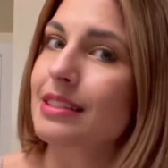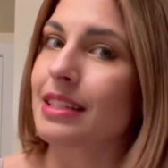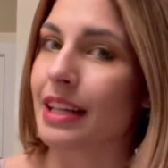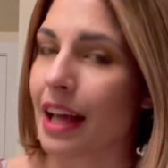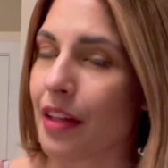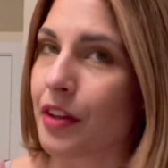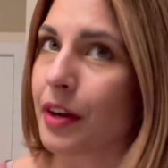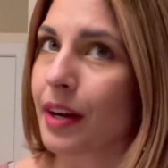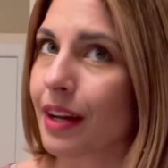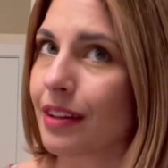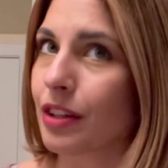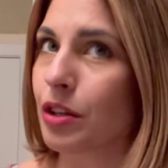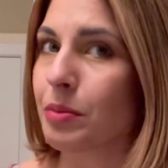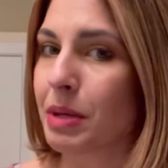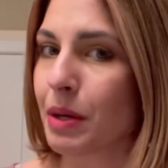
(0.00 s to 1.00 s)
together a
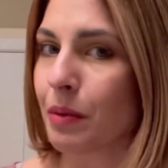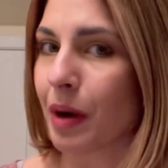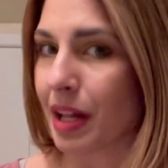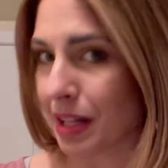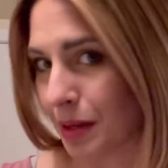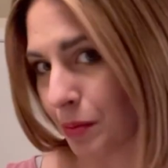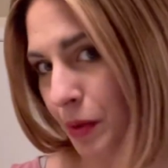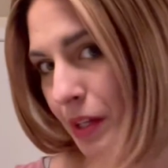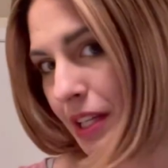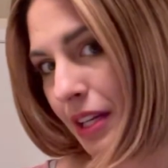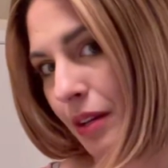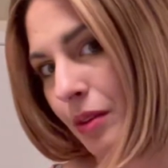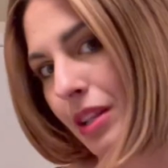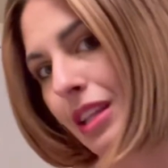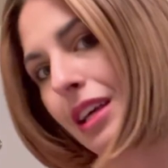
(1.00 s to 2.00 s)
little bit while I'm
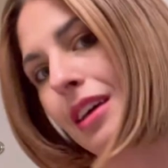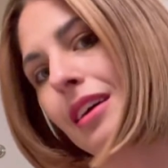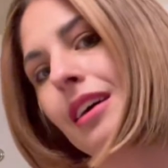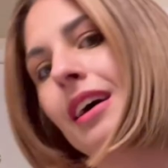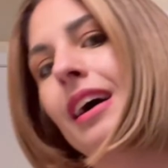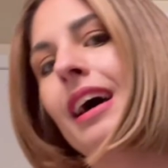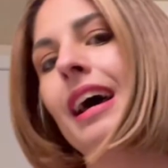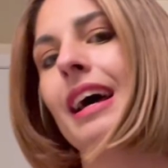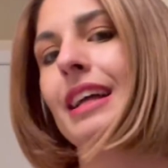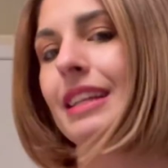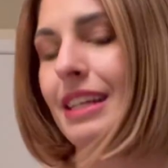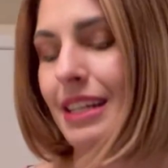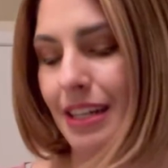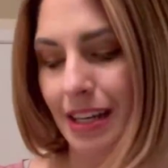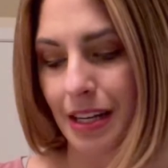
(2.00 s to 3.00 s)
working with it. And
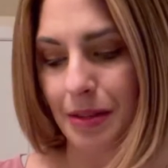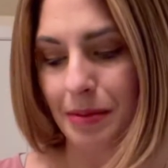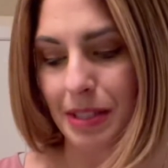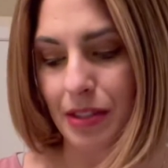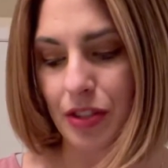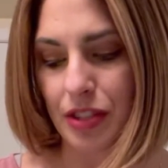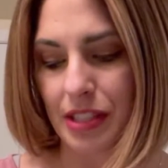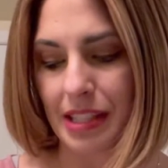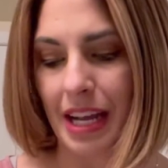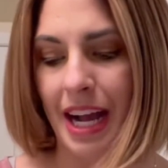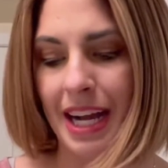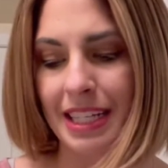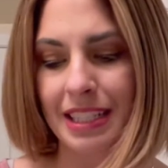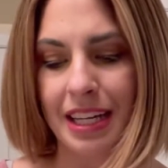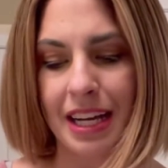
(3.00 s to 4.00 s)
it's just
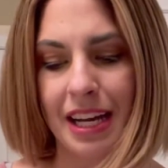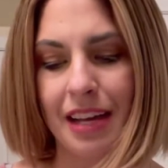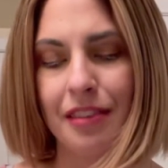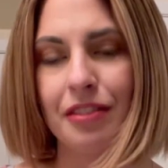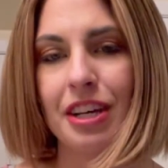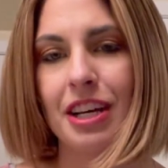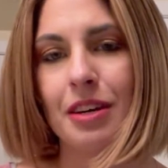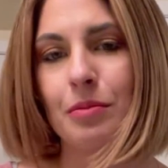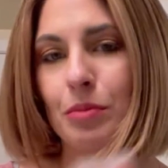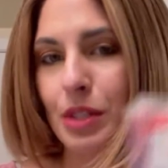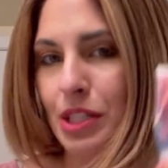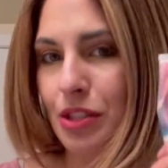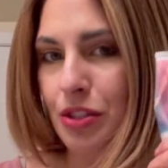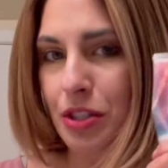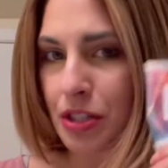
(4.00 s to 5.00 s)
high dive,
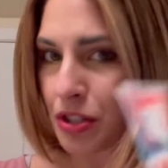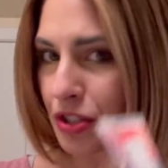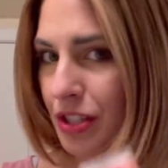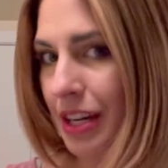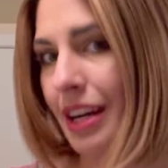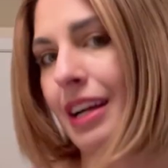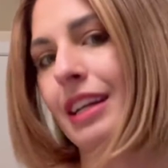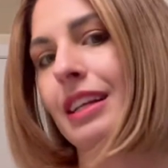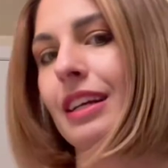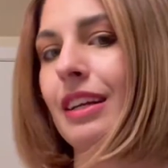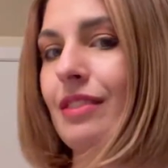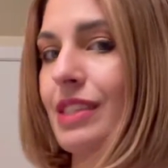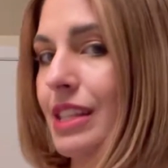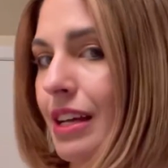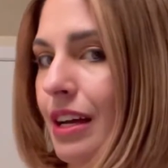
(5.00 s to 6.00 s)
moisture and shine. It
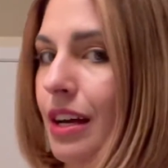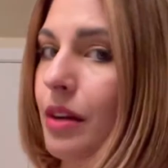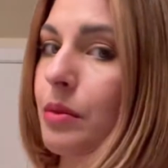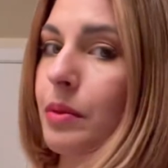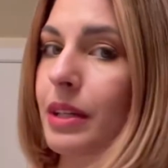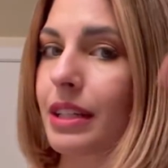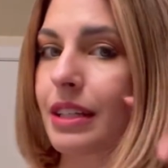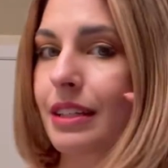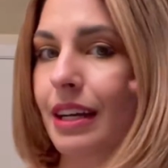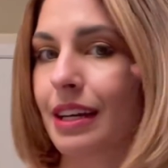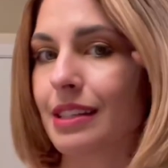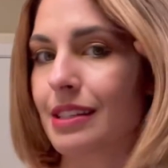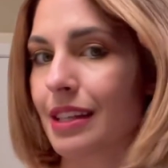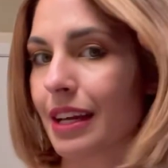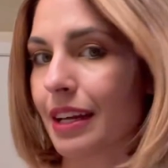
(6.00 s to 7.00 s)
gives it a really
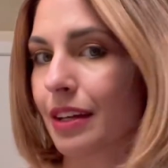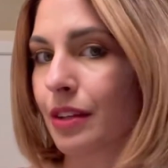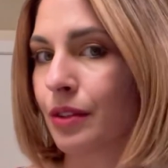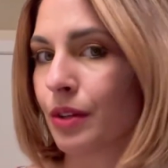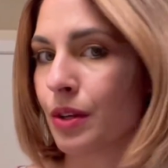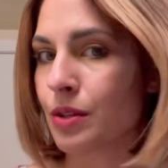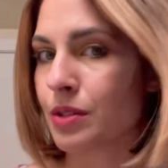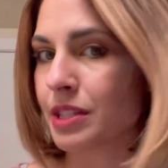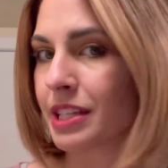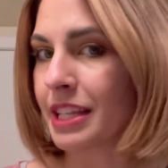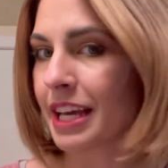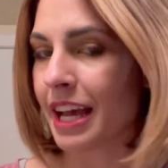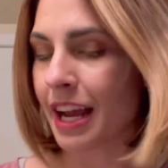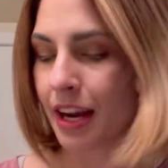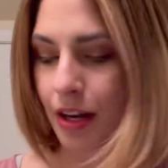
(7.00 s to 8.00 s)
nice like glow to
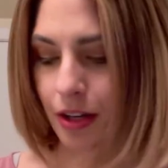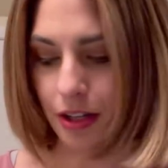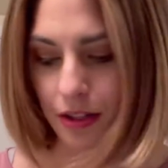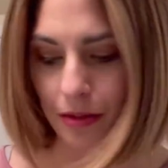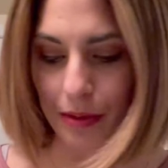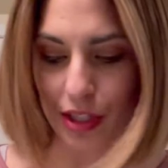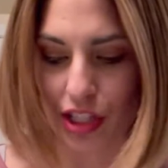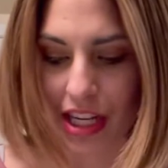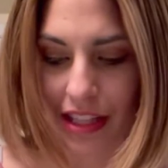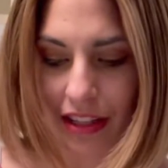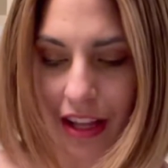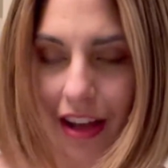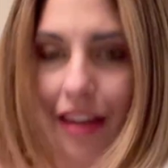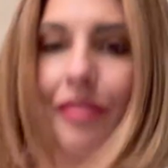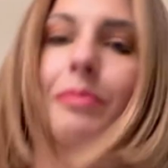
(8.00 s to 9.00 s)
the hair, which I
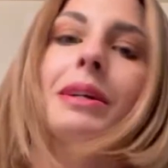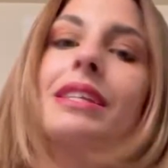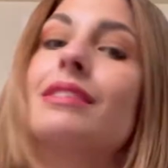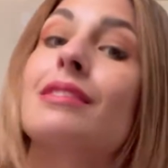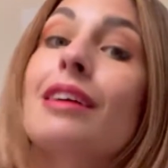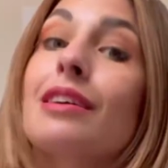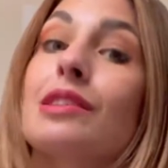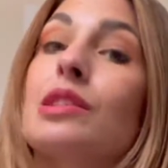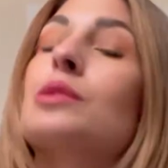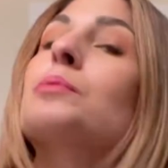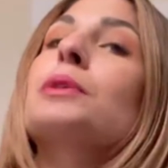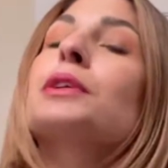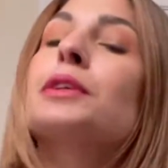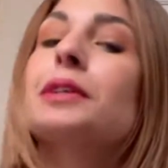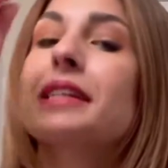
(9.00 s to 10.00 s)
love, but it's not
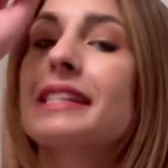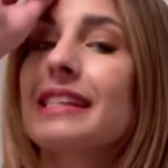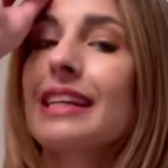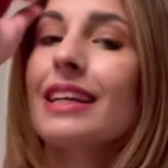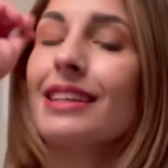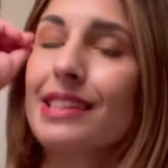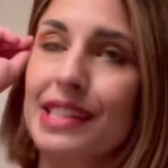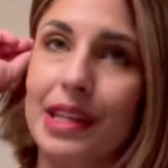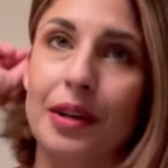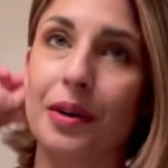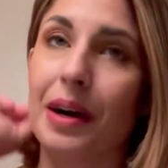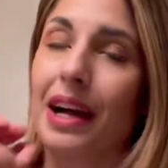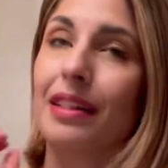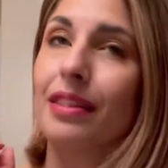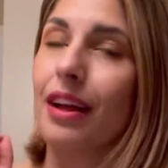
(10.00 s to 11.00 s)
super greasy. So
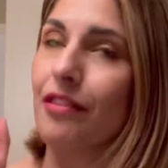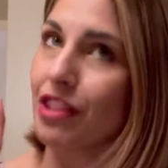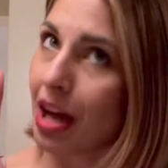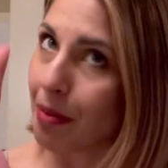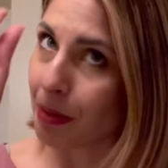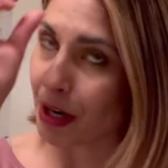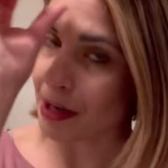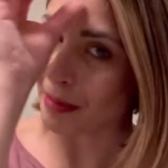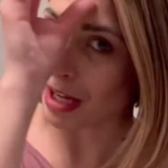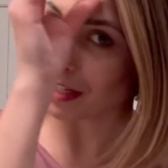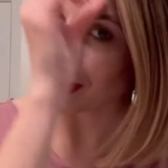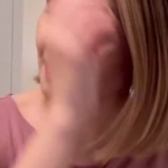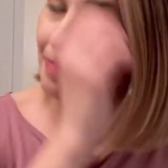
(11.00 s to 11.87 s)
I love that part about it.